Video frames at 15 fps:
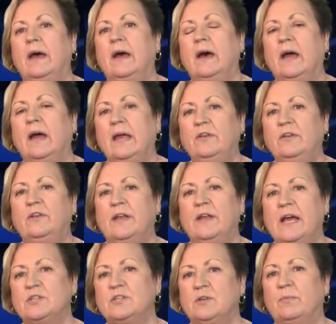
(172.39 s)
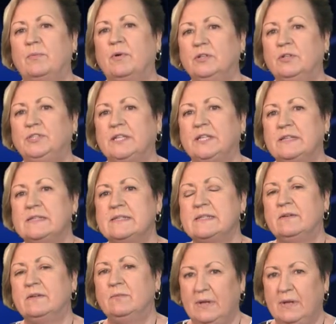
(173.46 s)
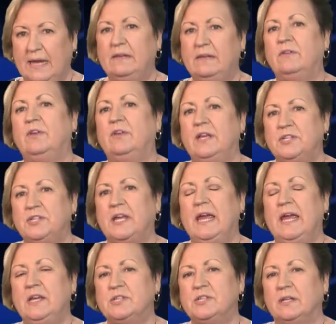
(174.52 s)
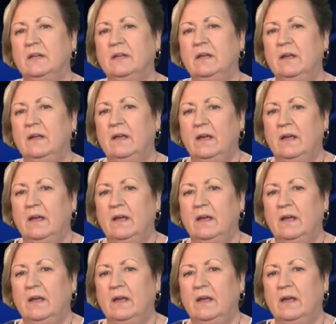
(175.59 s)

uh, international projects related to education,